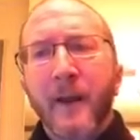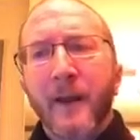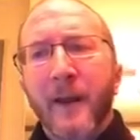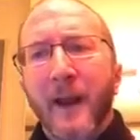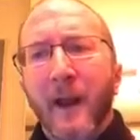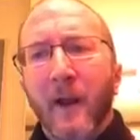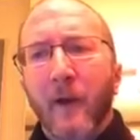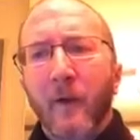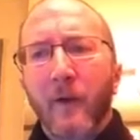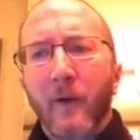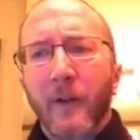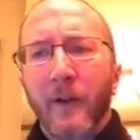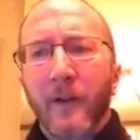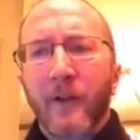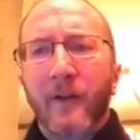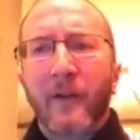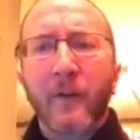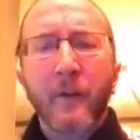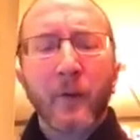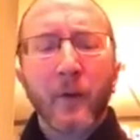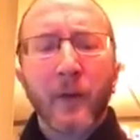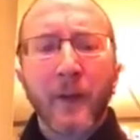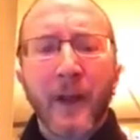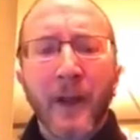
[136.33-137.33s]
Now, in
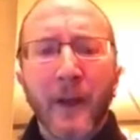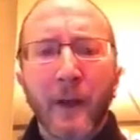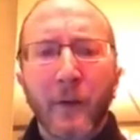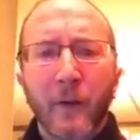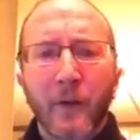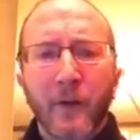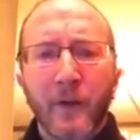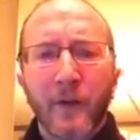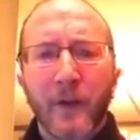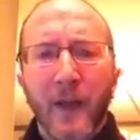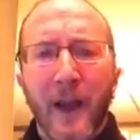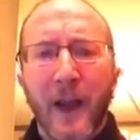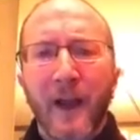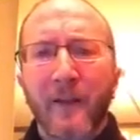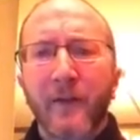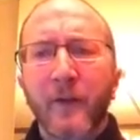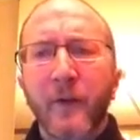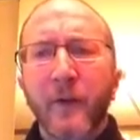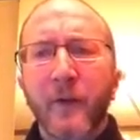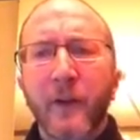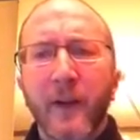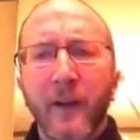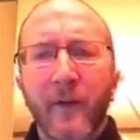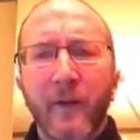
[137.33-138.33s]
simple language,
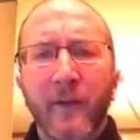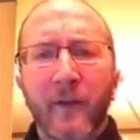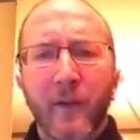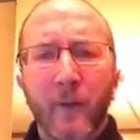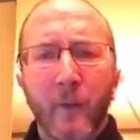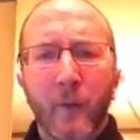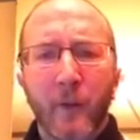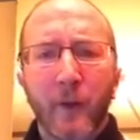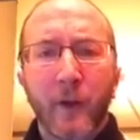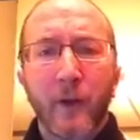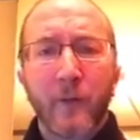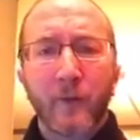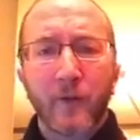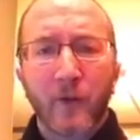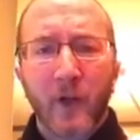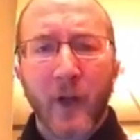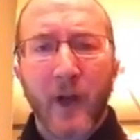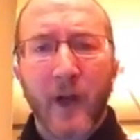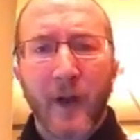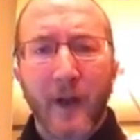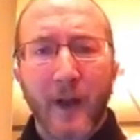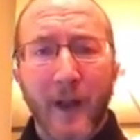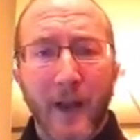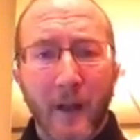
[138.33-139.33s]
after you give someone
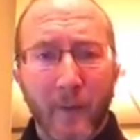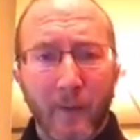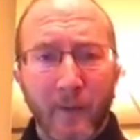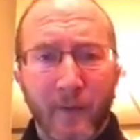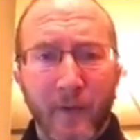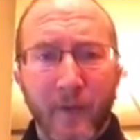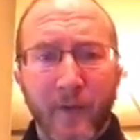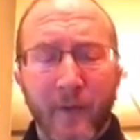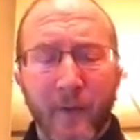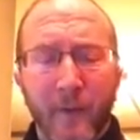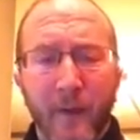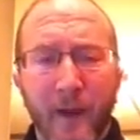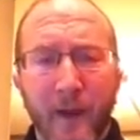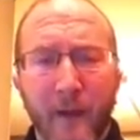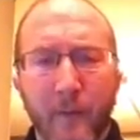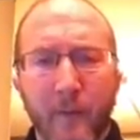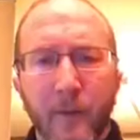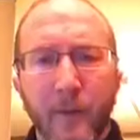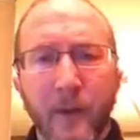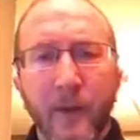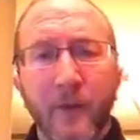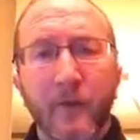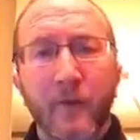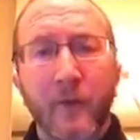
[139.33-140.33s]
Lemtrada, Alemtuzumab,
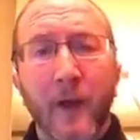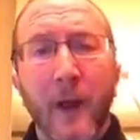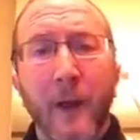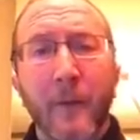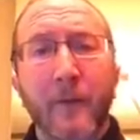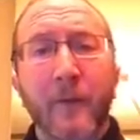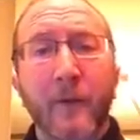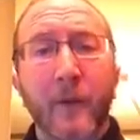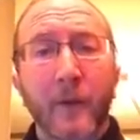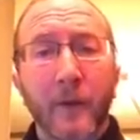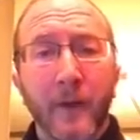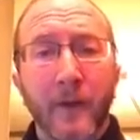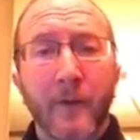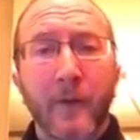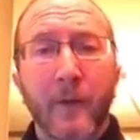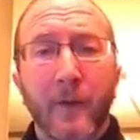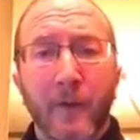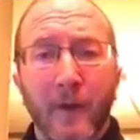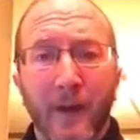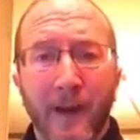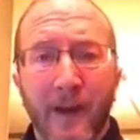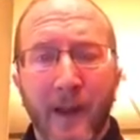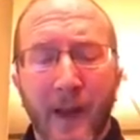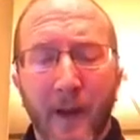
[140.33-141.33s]
it drops their
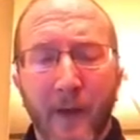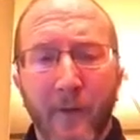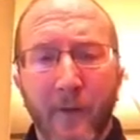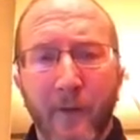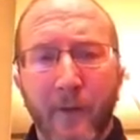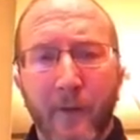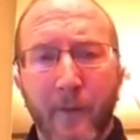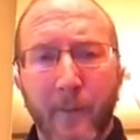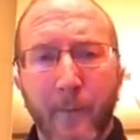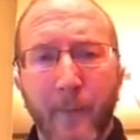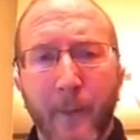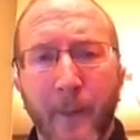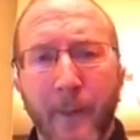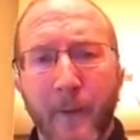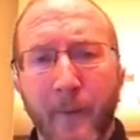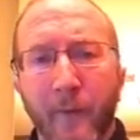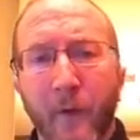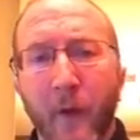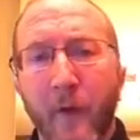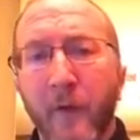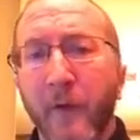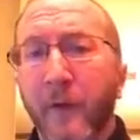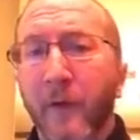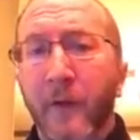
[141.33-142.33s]
lymphocyte counts.
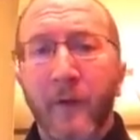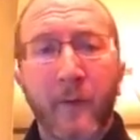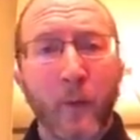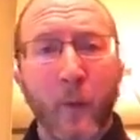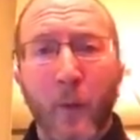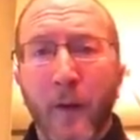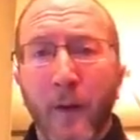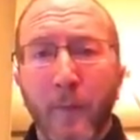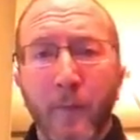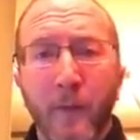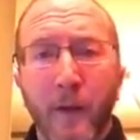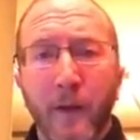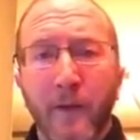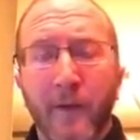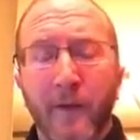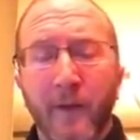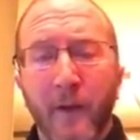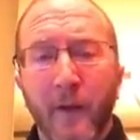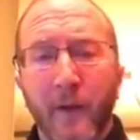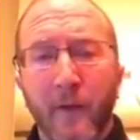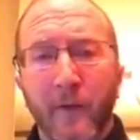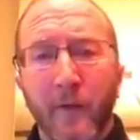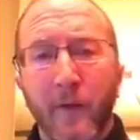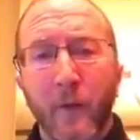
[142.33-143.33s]
There's all these different white blood
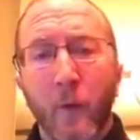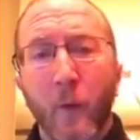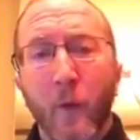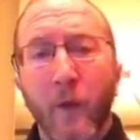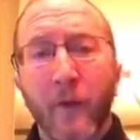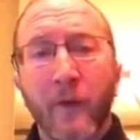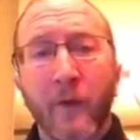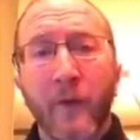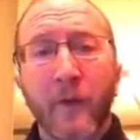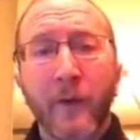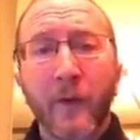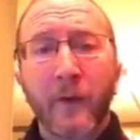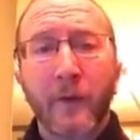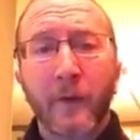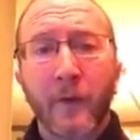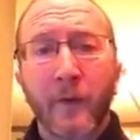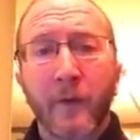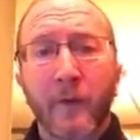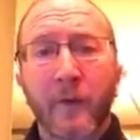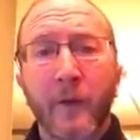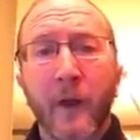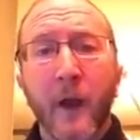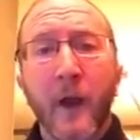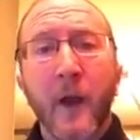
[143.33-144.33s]
cells, and the ones of
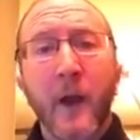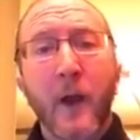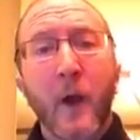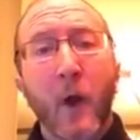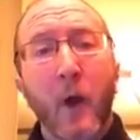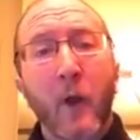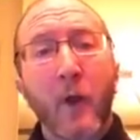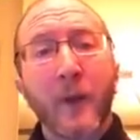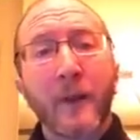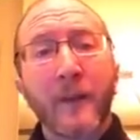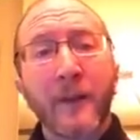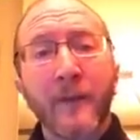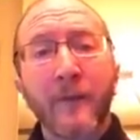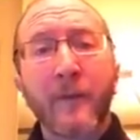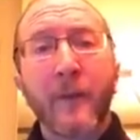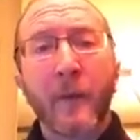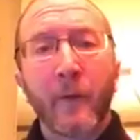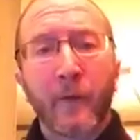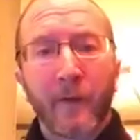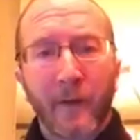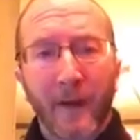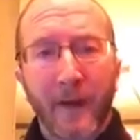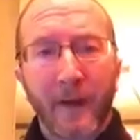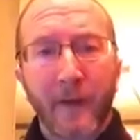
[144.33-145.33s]
interest are the
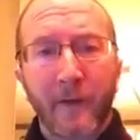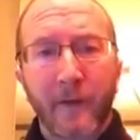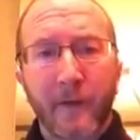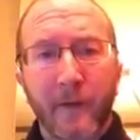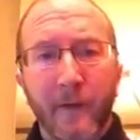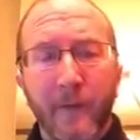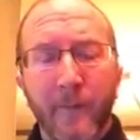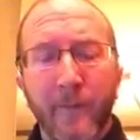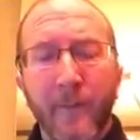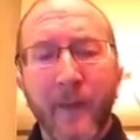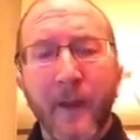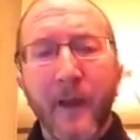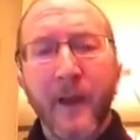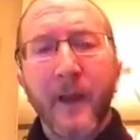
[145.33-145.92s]
lymphocytes.